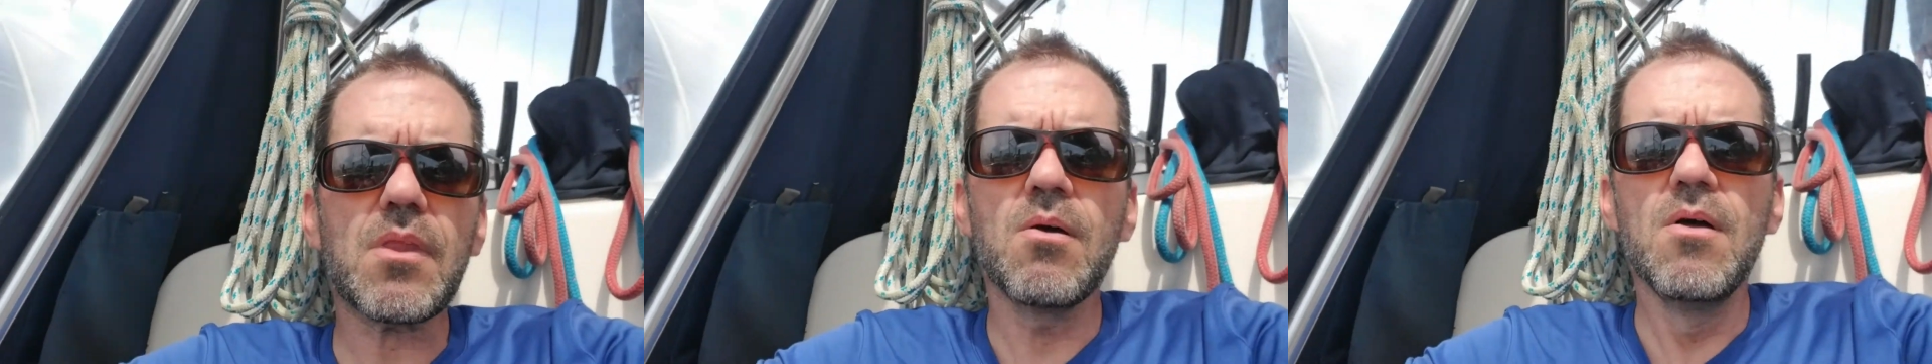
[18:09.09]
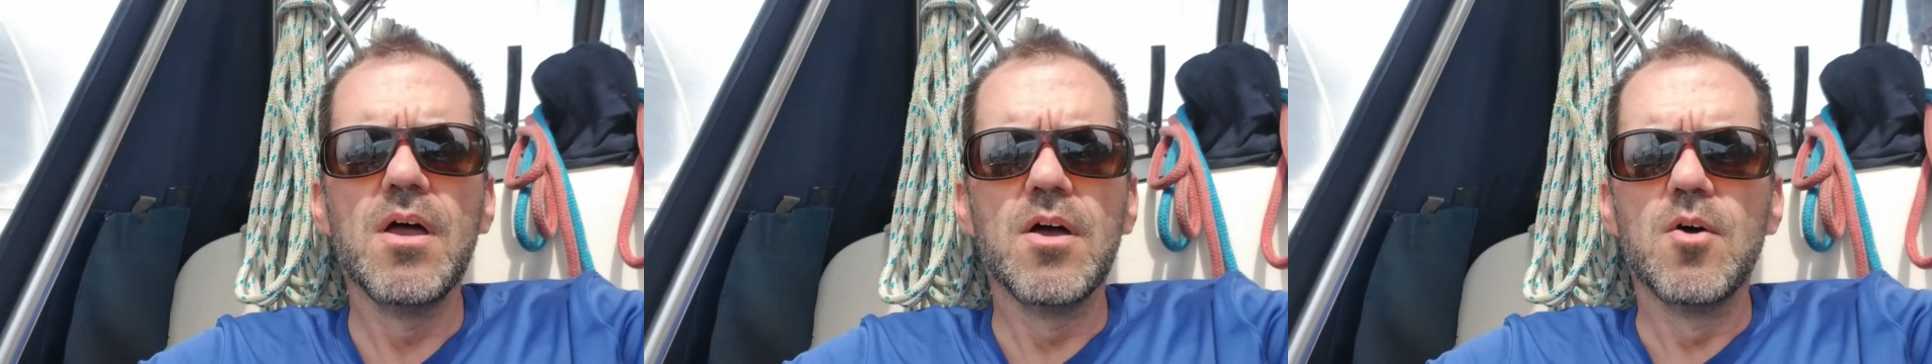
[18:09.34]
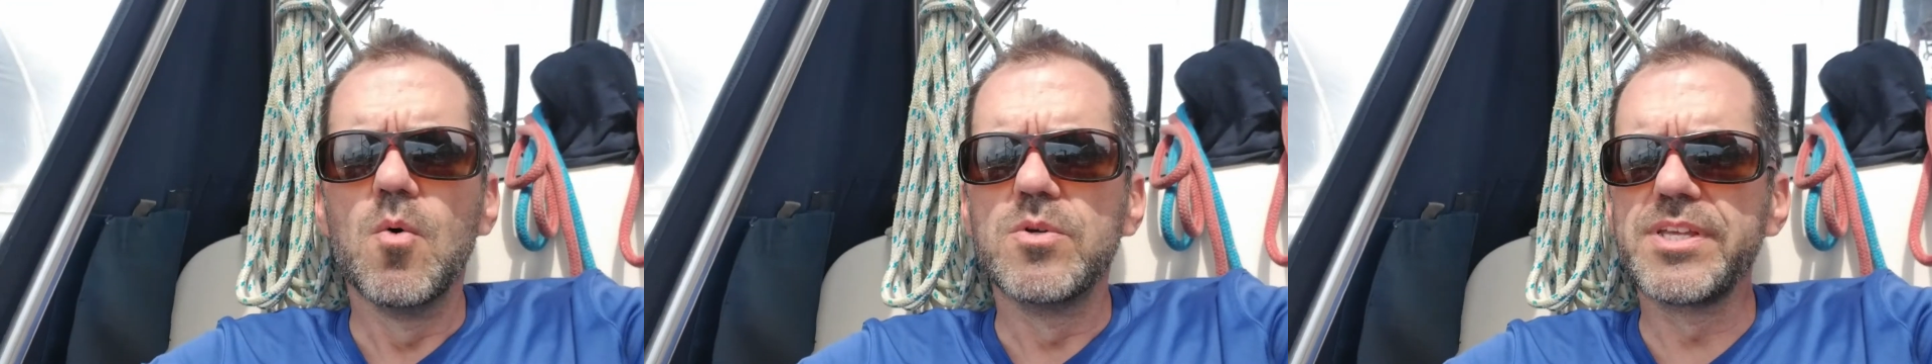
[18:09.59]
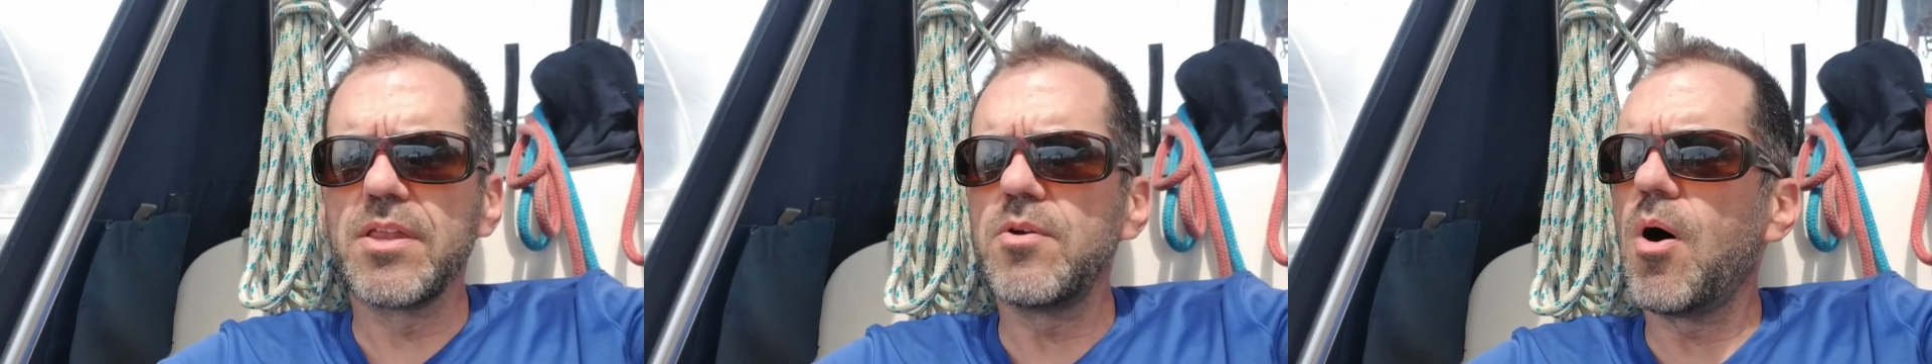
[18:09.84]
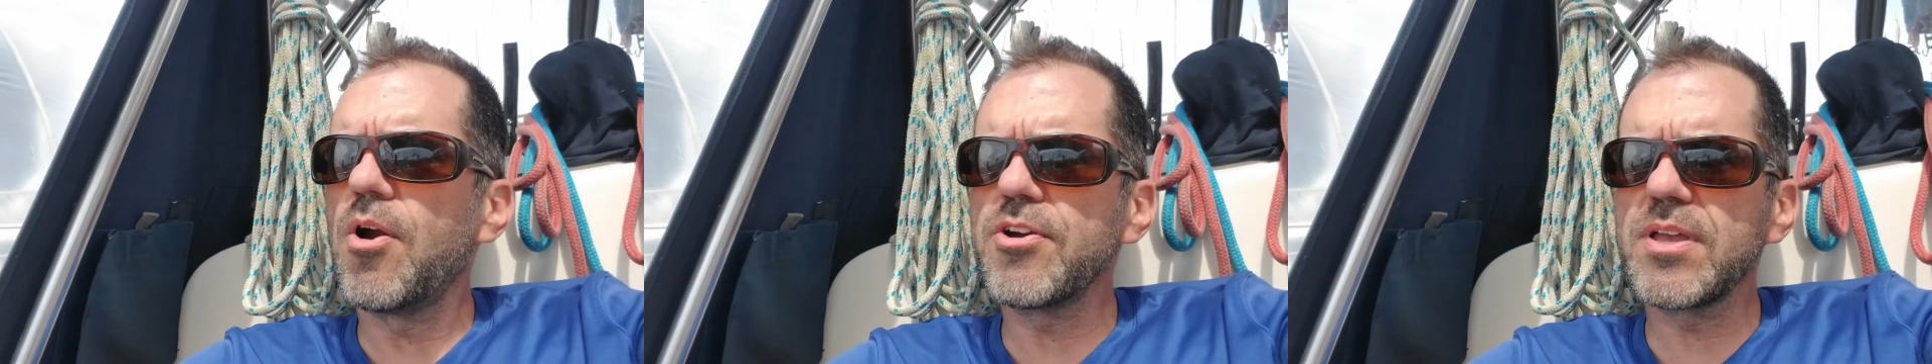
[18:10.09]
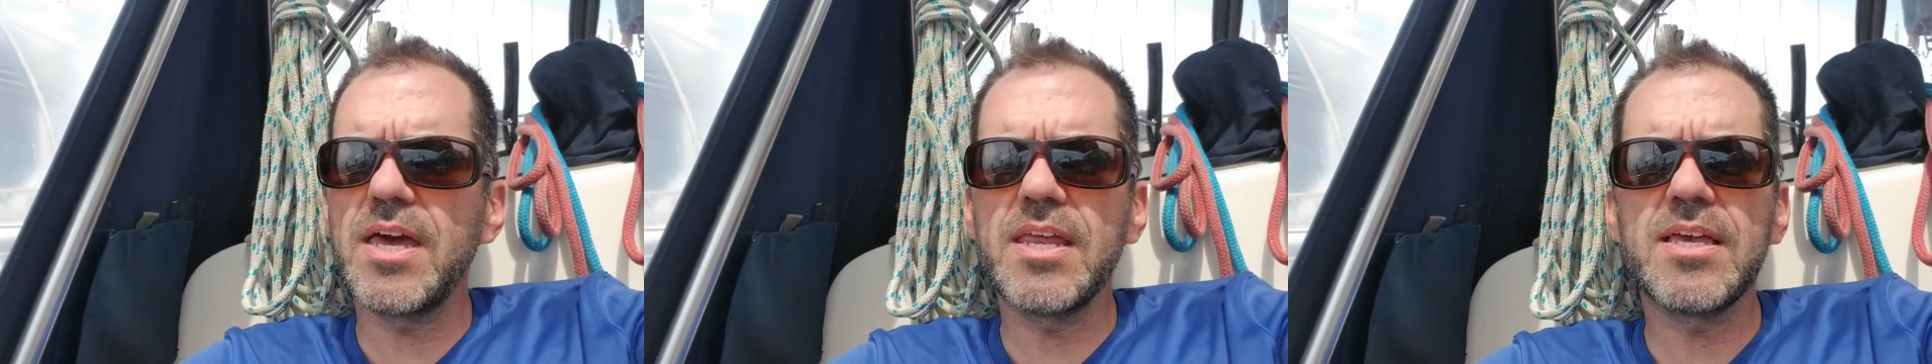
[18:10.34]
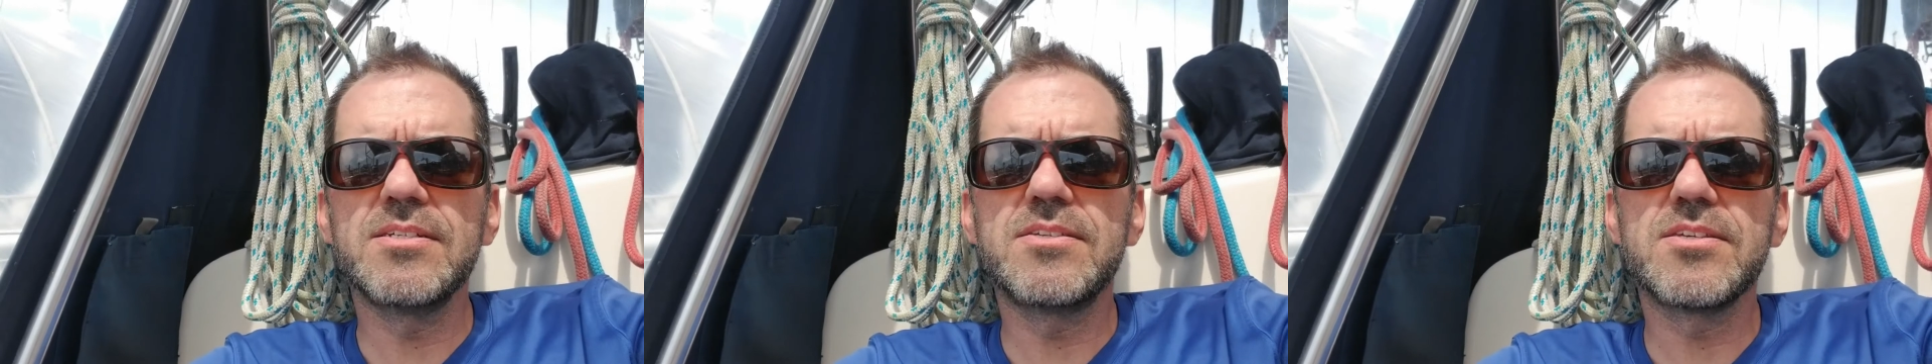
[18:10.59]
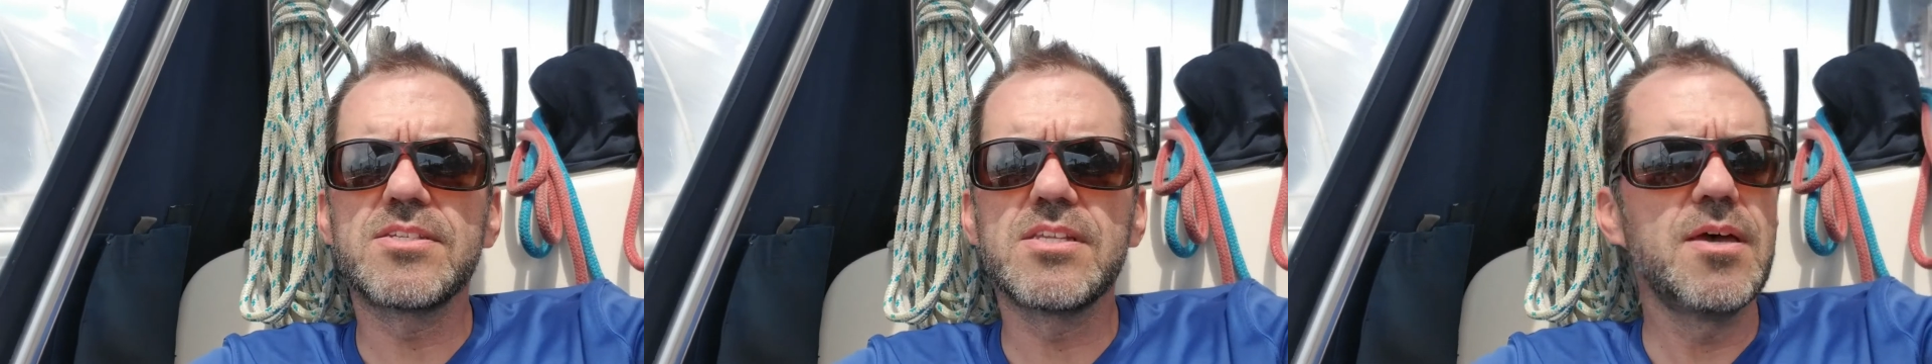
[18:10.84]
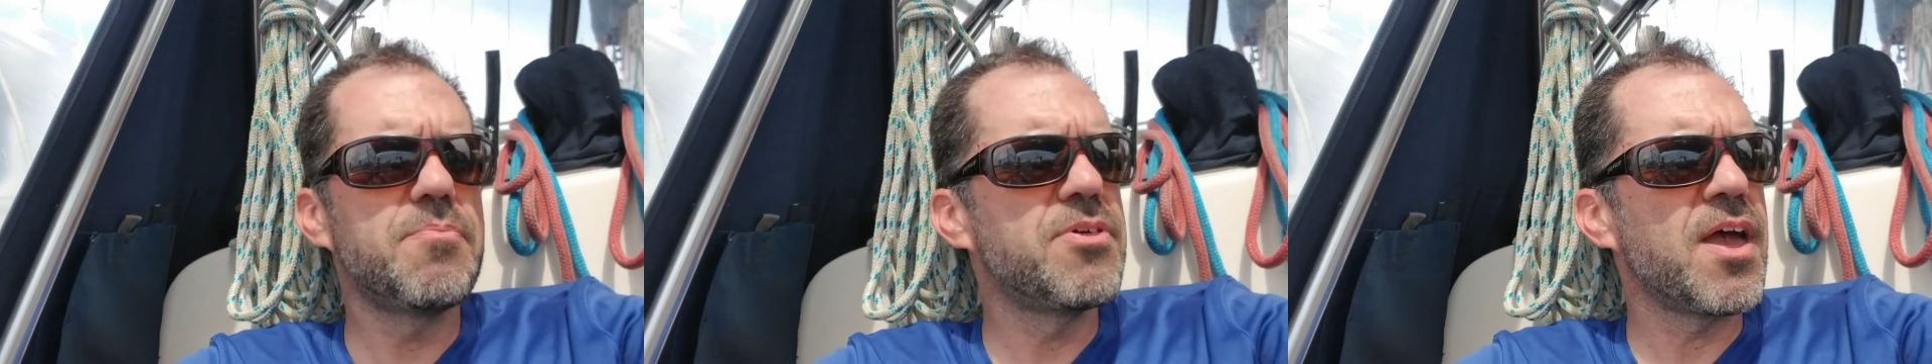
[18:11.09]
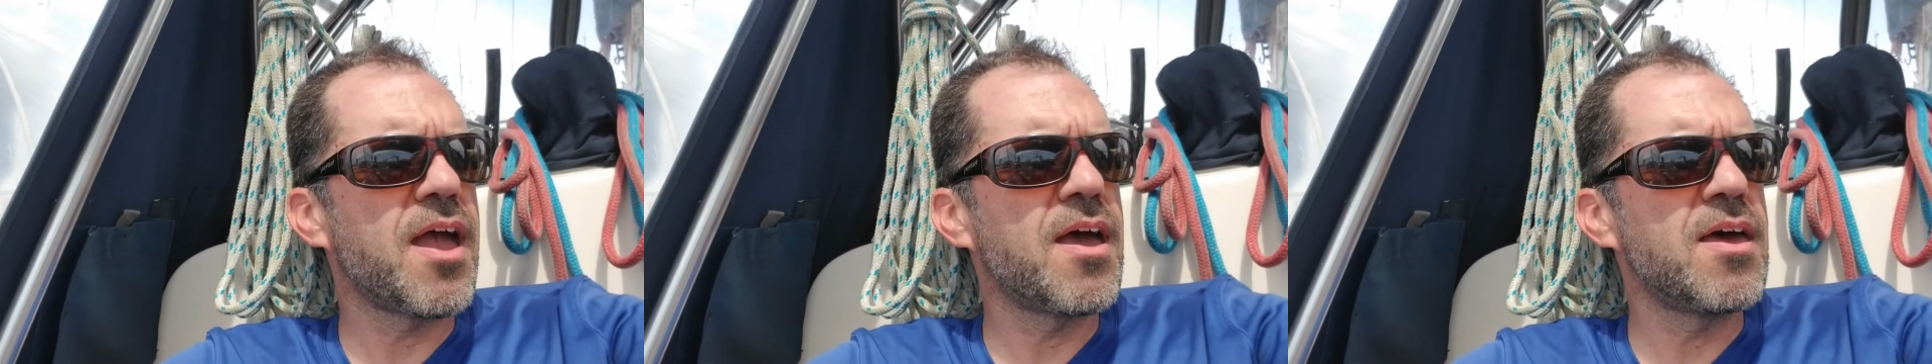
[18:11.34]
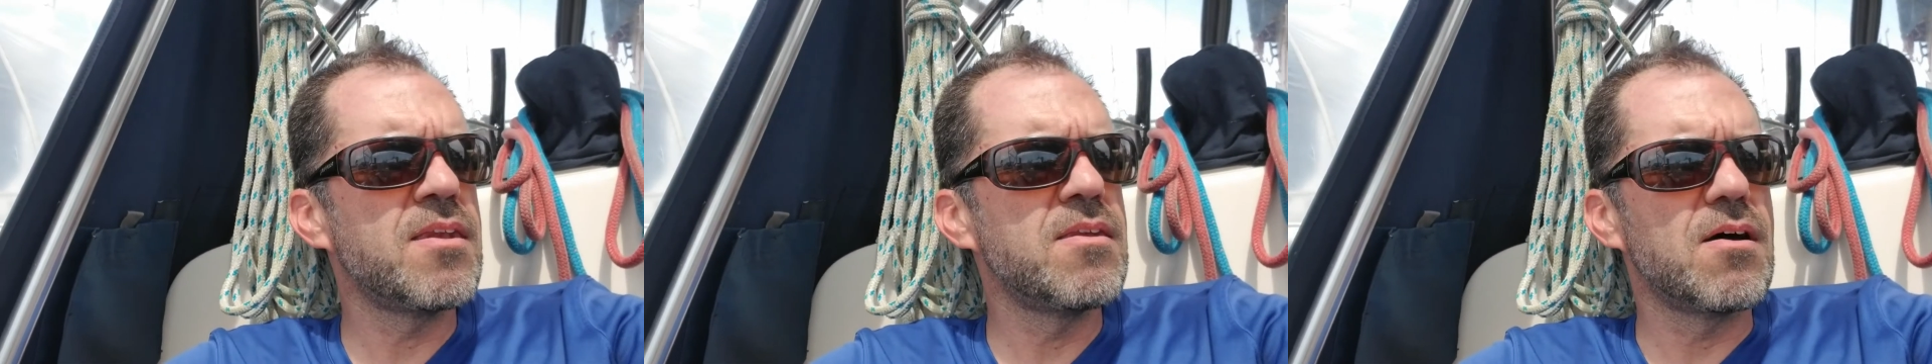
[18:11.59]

It was a little harder getting into the slip than